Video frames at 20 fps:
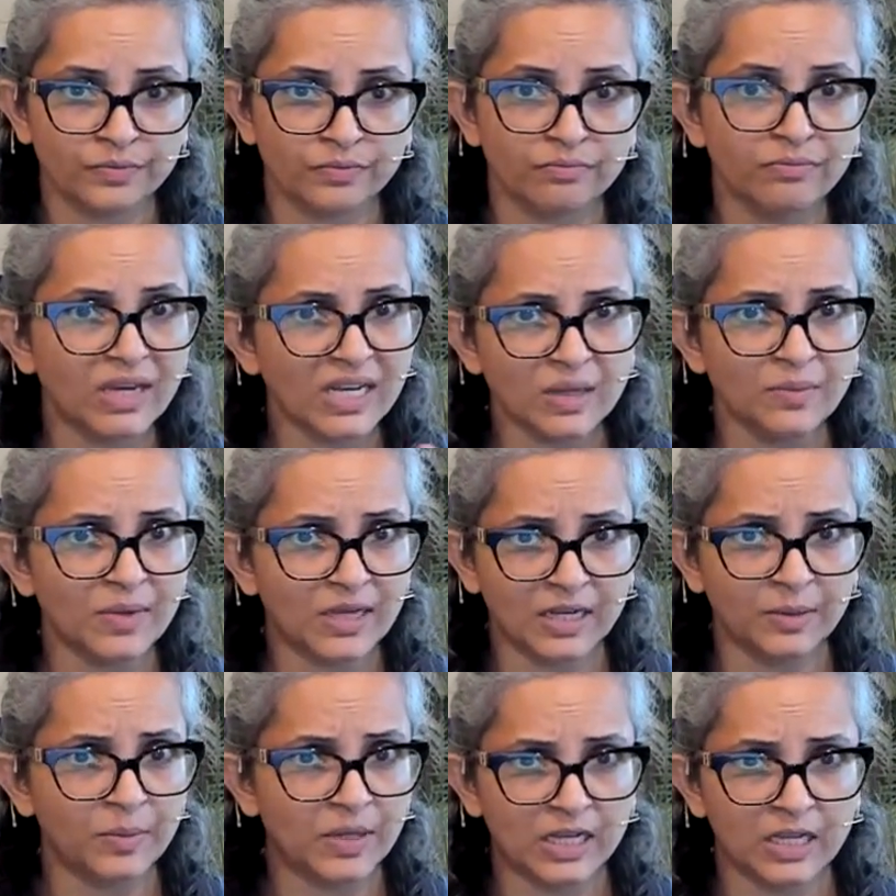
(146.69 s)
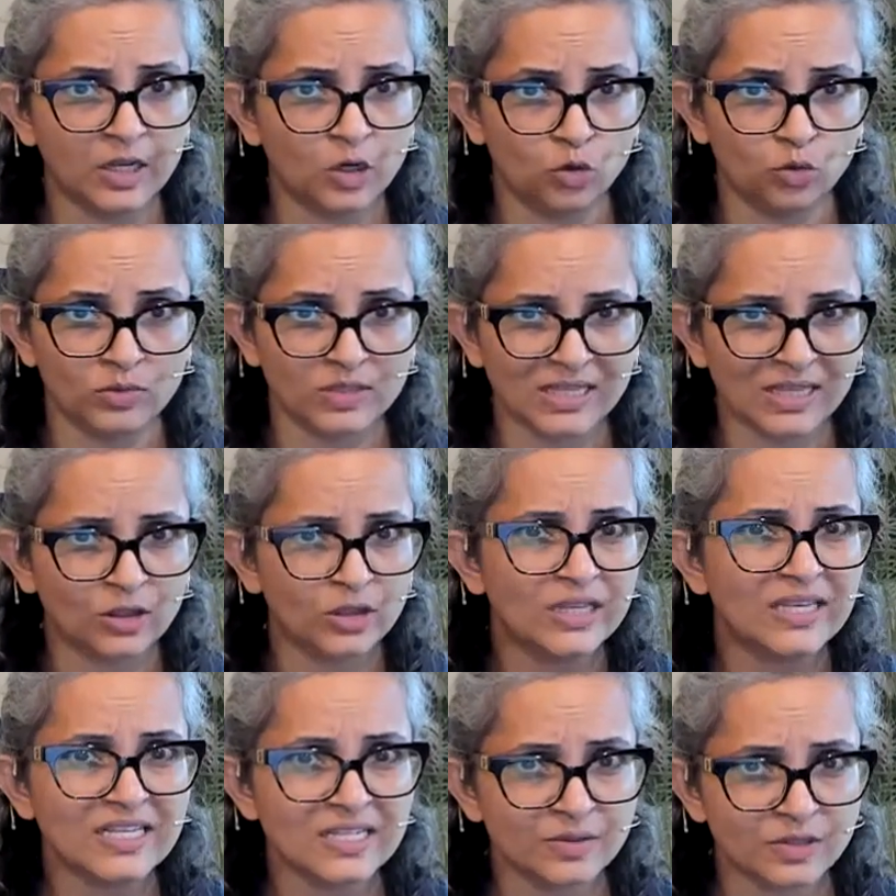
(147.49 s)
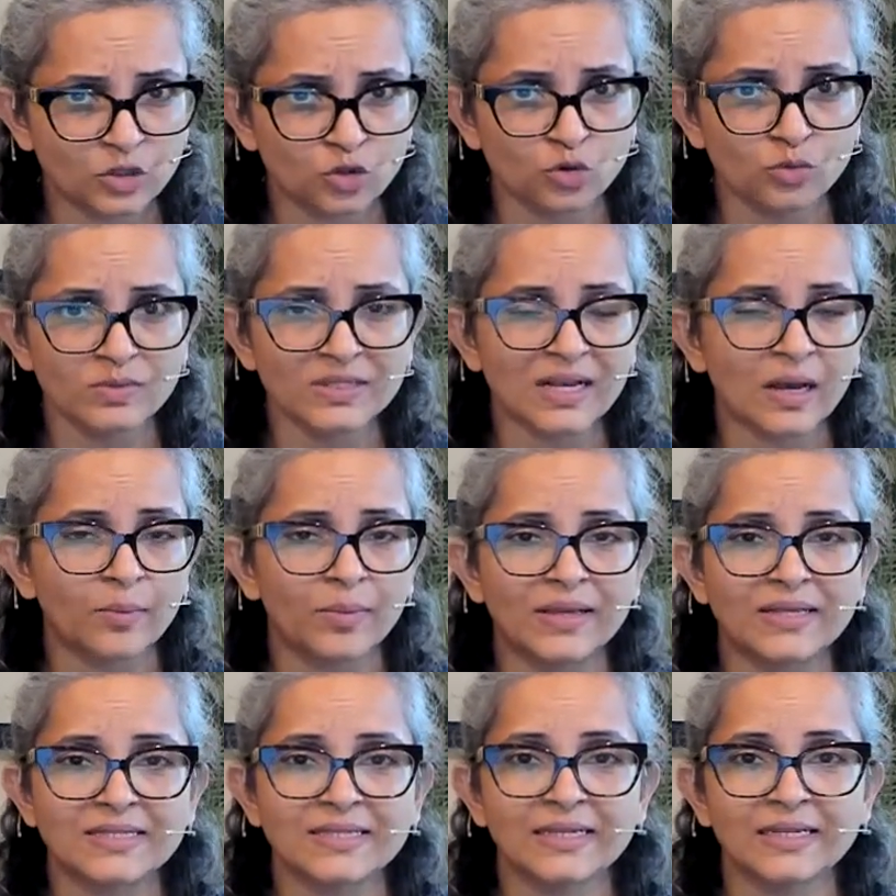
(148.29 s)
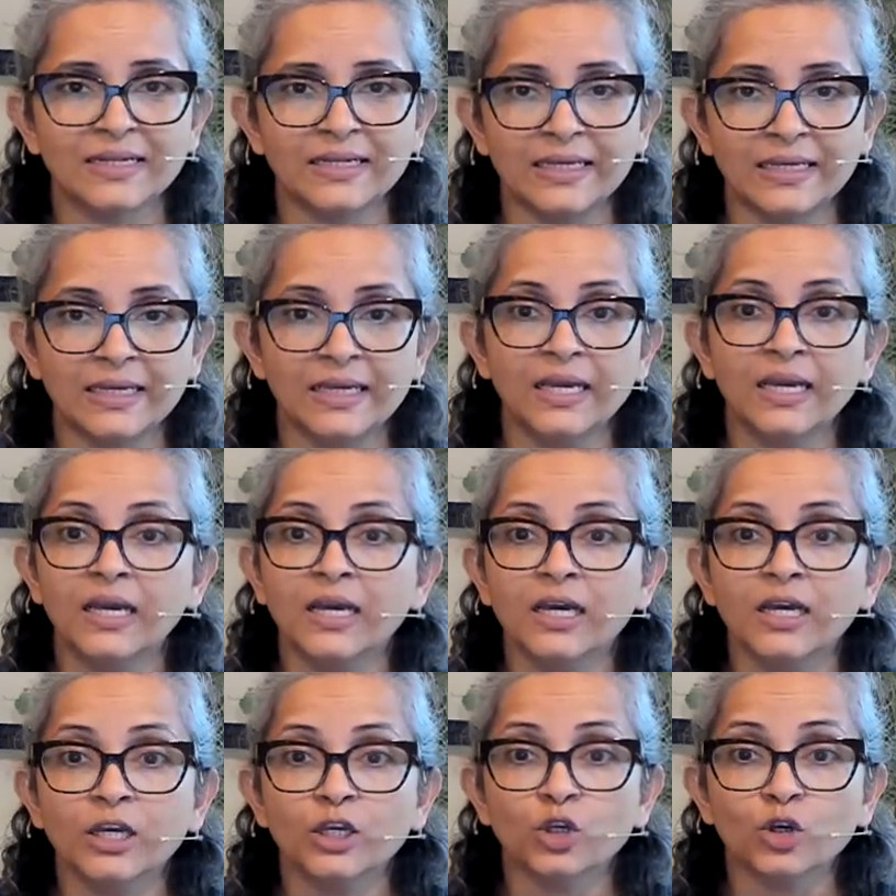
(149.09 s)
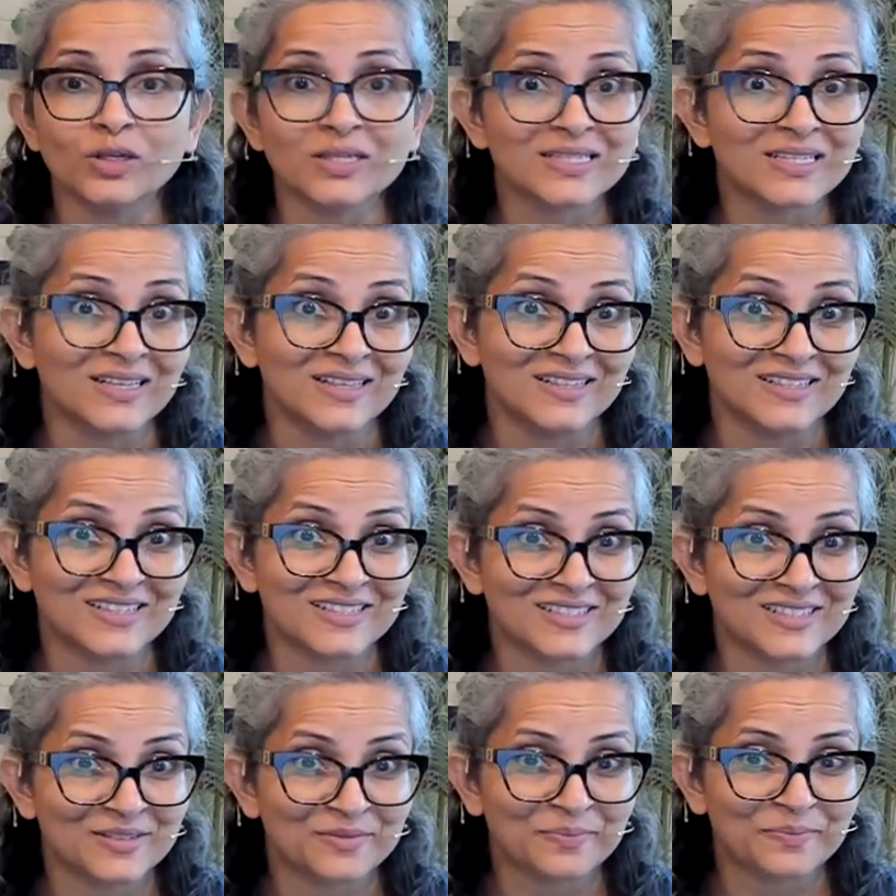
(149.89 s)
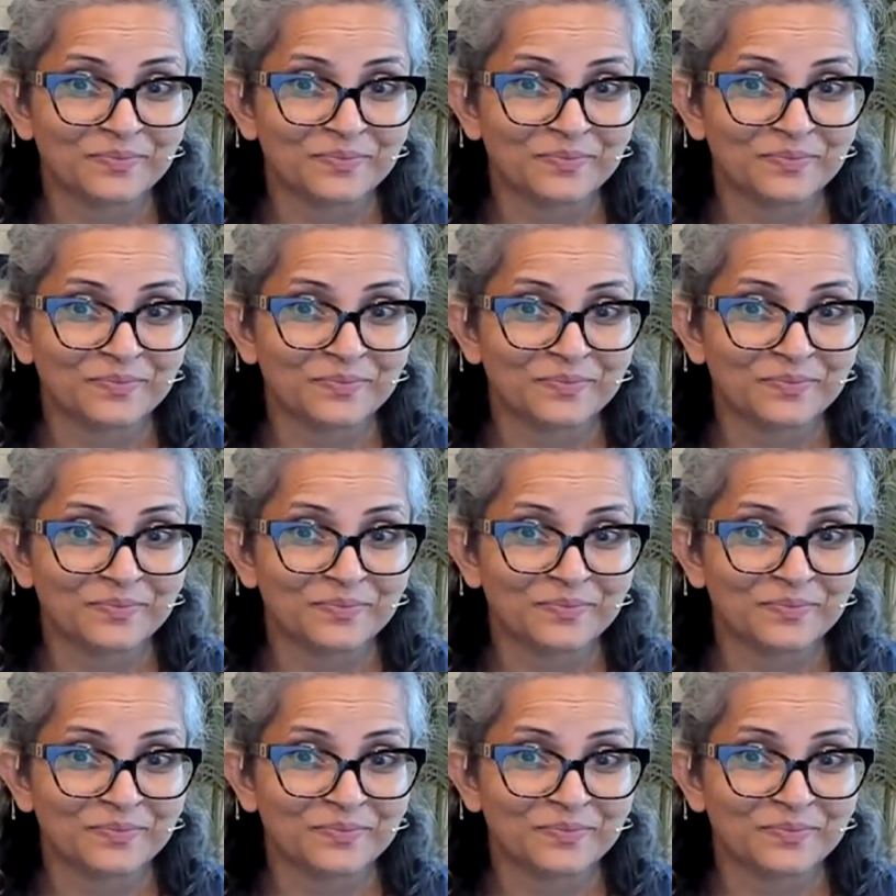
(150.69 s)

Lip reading: Many rooms, and these rooms are basically your cells.